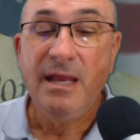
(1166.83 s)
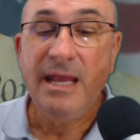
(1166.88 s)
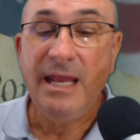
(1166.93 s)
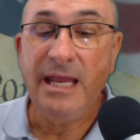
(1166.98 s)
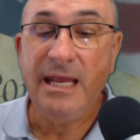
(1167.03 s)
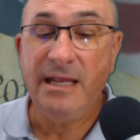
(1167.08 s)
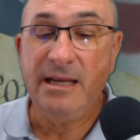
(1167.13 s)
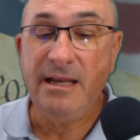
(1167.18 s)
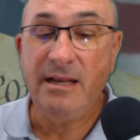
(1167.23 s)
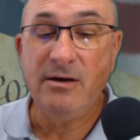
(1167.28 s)

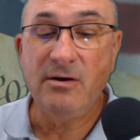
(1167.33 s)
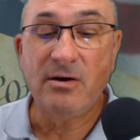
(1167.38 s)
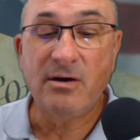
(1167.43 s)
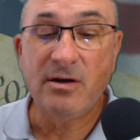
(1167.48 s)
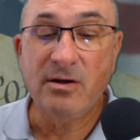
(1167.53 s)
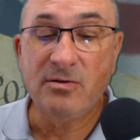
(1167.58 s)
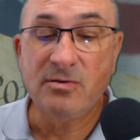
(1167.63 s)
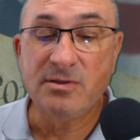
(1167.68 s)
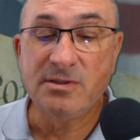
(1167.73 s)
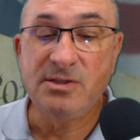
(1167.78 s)
And in
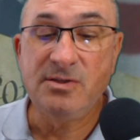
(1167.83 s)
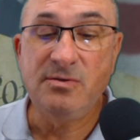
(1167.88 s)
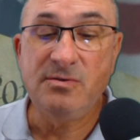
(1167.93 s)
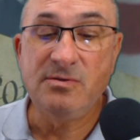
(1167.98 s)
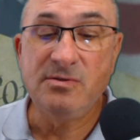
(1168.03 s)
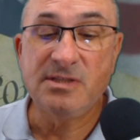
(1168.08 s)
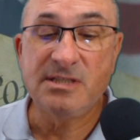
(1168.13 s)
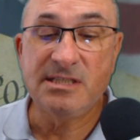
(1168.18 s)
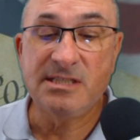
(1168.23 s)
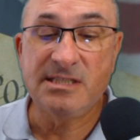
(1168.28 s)
Article
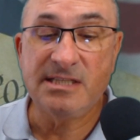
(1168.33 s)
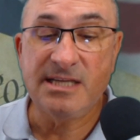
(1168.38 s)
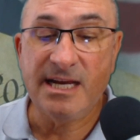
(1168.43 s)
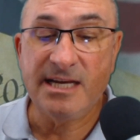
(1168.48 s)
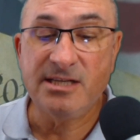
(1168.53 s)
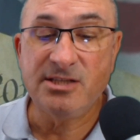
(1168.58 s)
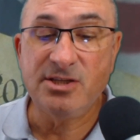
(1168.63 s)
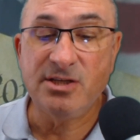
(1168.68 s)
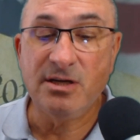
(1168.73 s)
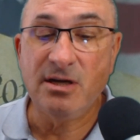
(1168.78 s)
2,
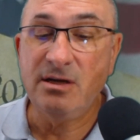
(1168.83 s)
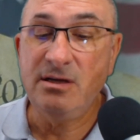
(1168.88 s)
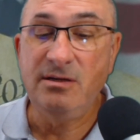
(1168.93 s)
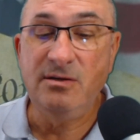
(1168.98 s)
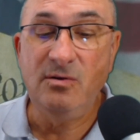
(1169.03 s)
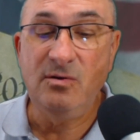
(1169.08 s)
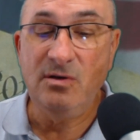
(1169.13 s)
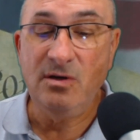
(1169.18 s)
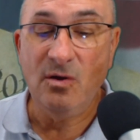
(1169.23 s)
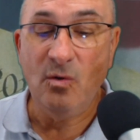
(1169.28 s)

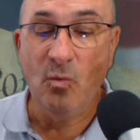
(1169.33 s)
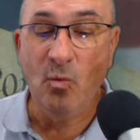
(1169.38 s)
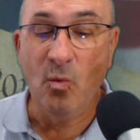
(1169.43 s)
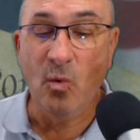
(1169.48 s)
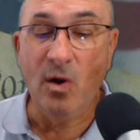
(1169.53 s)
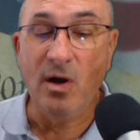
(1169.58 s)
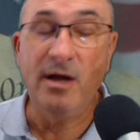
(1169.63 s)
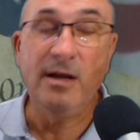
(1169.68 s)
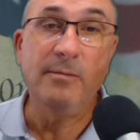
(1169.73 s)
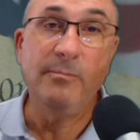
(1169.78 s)
Section
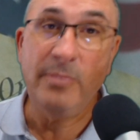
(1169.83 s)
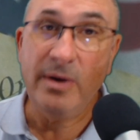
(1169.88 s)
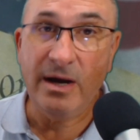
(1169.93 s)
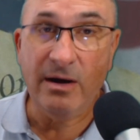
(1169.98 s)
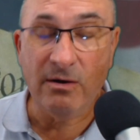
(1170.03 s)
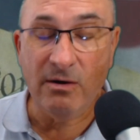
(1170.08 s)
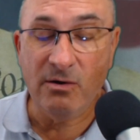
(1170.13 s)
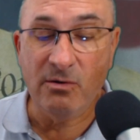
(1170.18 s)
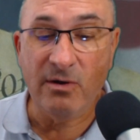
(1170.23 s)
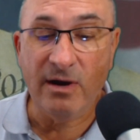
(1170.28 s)
1,
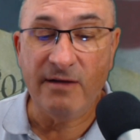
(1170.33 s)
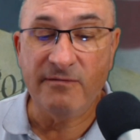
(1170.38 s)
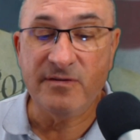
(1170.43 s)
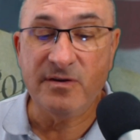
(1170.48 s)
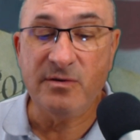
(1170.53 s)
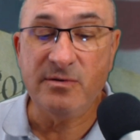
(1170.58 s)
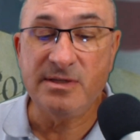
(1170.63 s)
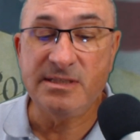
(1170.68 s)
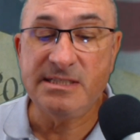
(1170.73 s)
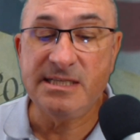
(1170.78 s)
Paragraph
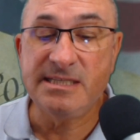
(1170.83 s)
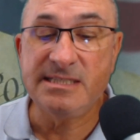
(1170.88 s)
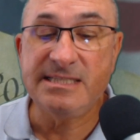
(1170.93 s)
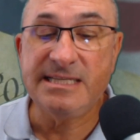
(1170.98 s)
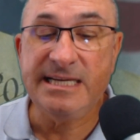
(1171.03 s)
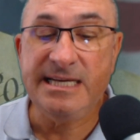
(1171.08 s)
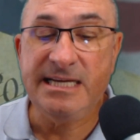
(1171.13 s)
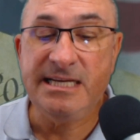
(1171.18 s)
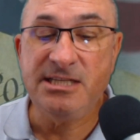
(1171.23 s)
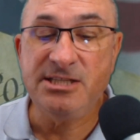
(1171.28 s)
2, it says,
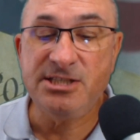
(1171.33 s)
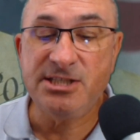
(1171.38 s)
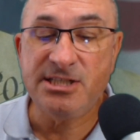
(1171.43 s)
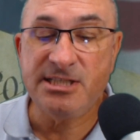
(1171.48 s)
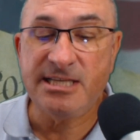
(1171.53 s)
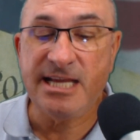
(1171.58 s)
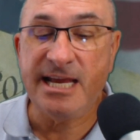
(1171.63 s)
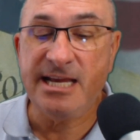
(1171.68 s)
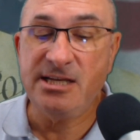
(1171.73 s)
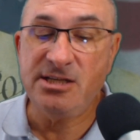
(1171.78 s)
each
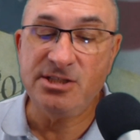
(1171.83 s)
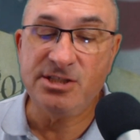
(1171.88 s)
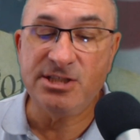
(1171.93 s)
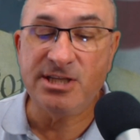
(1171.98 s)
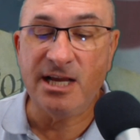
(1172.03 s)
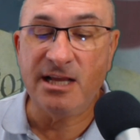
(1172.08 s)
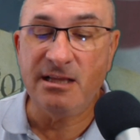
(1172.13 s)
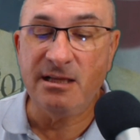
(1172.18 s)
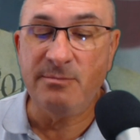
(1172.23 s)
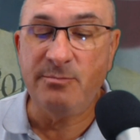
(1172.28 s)
state
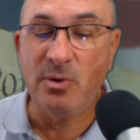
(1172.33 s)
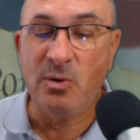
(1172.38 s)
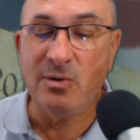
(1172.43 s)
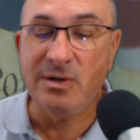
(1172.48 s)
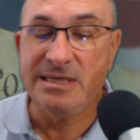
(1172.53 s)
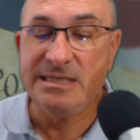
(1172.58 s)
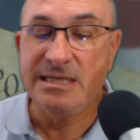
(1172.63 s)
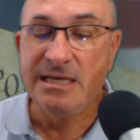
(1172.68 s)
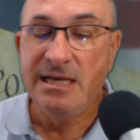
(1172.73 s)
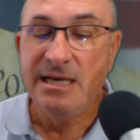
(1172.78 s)
shall
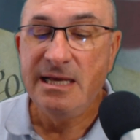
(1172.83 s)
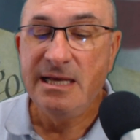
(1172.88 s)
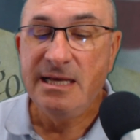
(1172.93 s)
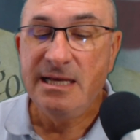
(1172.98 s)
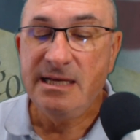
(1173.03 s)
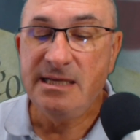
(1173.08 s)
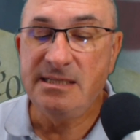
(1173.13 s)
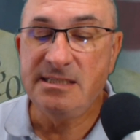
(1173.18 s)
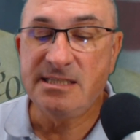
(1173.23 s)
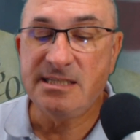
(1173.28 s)
appoint
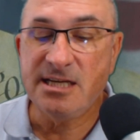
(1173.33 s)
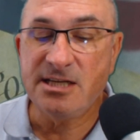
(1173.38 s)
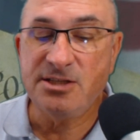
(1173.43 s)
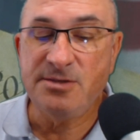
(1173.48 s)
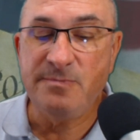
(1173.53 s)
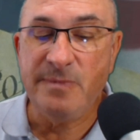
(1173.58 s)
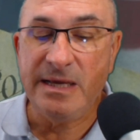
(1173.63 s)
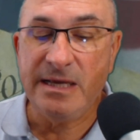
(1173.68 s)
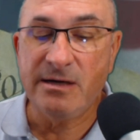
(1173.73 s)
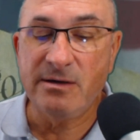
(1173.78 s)
in
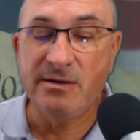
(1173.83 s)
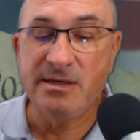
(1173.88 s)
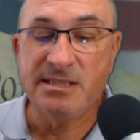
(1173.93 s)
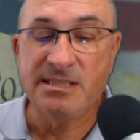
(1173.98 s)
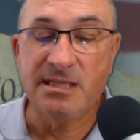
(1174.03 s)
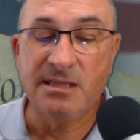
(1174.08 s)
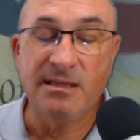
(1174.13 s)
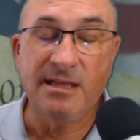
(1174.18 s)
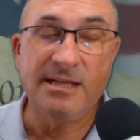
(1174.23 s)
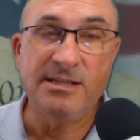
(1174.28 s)
such manner
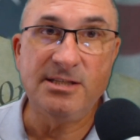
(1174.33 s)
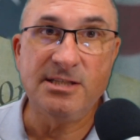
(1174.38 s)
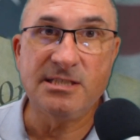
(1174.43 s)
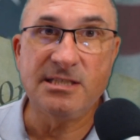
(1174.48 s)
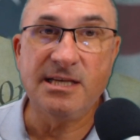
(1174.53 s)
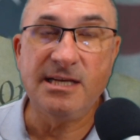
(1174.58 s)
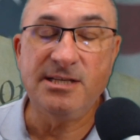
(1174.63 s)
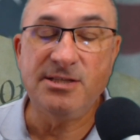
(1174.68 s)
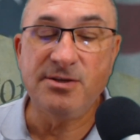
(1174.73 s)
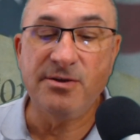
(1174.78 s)
as the
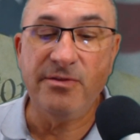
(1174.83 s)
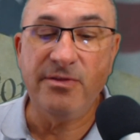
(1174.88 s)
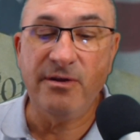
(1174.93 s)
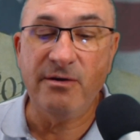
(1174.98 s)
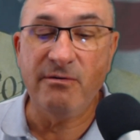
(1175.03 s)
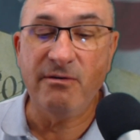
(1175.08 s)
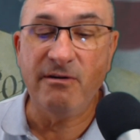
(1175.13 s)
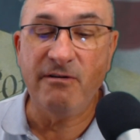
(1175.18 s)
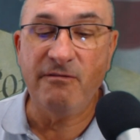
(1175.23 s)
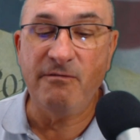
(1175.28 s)
legislature
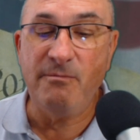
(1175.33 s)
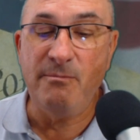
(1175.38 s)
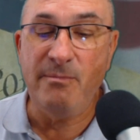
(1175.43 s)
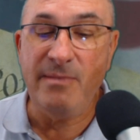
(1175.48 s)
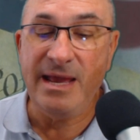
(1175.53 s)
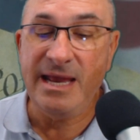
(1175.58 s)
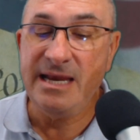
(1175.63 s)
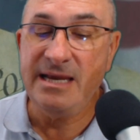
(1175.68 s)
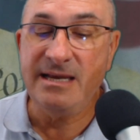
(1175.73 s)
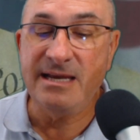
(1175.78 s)
thereof
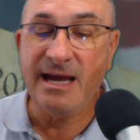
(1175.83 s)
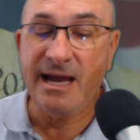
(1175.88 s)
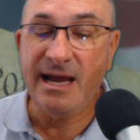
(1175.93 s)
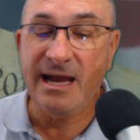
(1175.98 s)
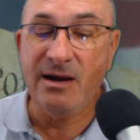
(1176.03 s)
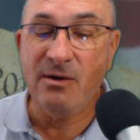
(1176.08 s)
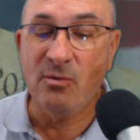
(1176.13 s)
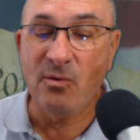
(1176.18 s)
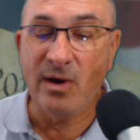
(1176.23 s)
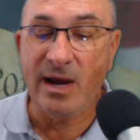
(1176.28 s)
may
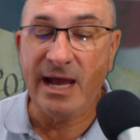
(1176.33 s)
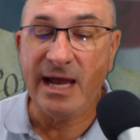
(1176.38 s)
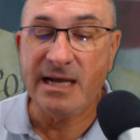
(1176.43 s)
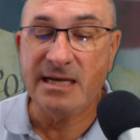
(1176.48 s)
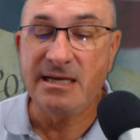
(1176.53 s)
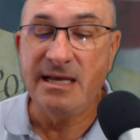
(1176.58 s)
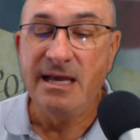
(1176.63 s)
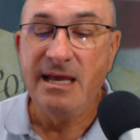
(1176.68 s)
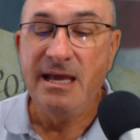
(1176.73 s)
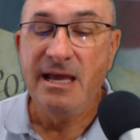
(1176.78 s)

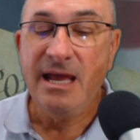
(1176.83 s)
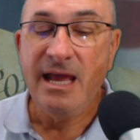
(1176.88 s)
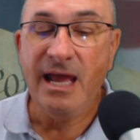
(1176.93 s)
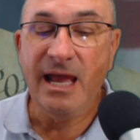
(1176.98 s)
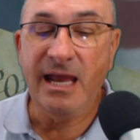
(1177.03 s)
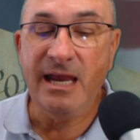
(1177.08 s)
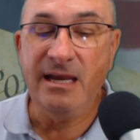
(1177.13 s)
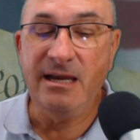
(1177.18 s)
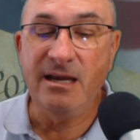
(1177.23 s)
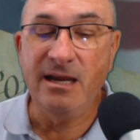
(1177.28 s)
direct
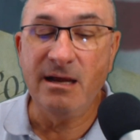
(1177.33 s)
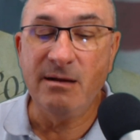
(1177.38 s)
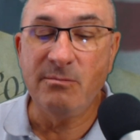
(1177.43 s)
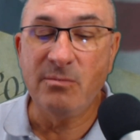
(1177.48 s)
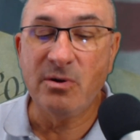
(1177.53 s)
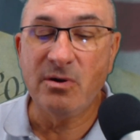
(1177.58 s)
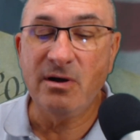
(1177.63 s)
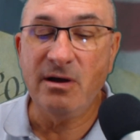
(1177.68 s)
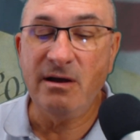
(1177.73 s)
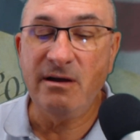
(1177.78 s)
a
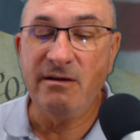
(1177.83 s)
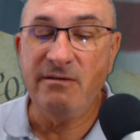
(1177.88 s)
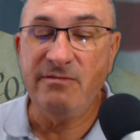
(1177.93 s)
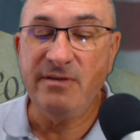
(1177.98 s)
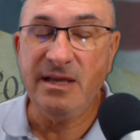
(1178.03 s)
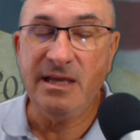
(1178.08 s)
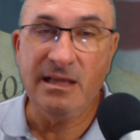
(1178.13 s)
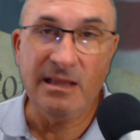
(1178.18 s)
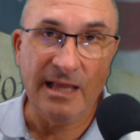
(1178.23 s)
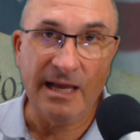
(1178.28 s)
number of
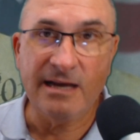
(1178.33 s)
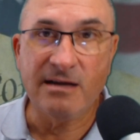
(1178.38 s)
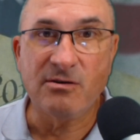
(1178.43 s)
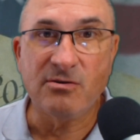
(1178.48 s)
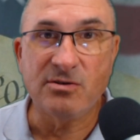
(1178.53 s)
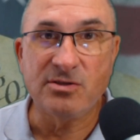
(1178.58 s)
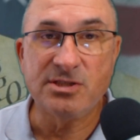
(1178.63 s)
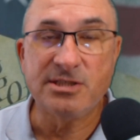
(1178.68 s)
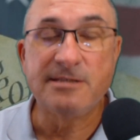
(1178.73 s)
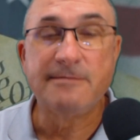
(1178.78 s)

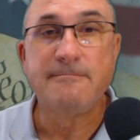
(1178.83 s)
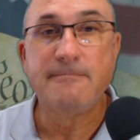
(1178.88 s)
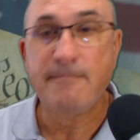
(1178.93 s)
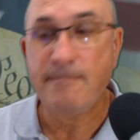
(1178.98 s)
electors.